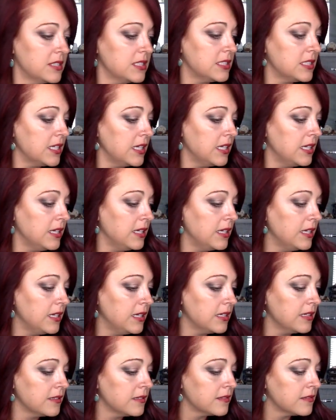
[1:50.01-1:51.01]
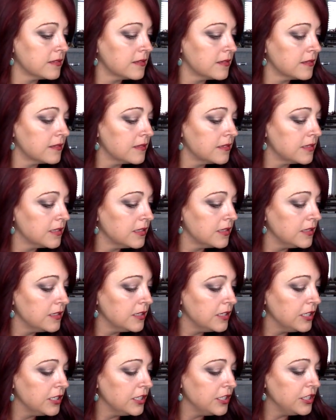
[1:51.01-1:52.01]
Ding.
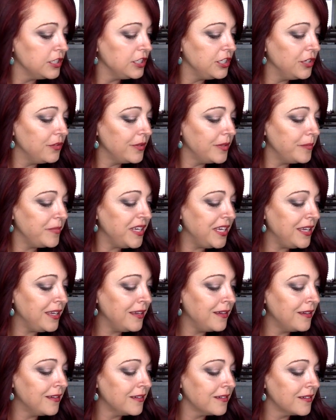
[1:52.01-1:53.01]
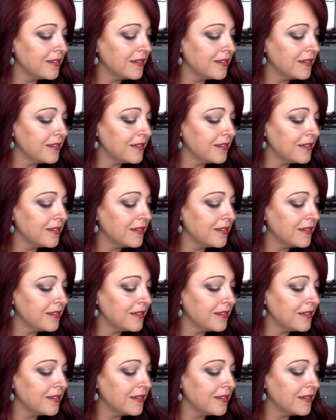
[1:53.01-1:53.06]
You and me.